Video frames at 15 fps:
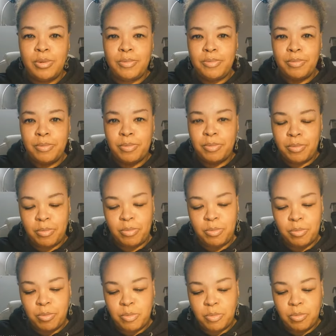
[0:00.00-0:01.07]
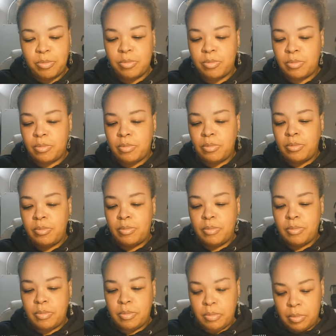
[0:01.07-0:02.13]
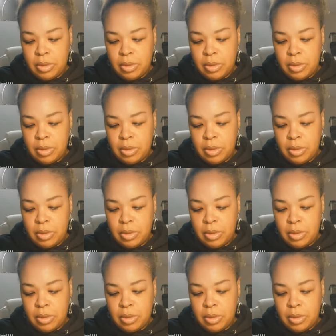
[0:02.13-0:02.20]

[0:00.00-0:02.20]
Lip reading: (no one is talking)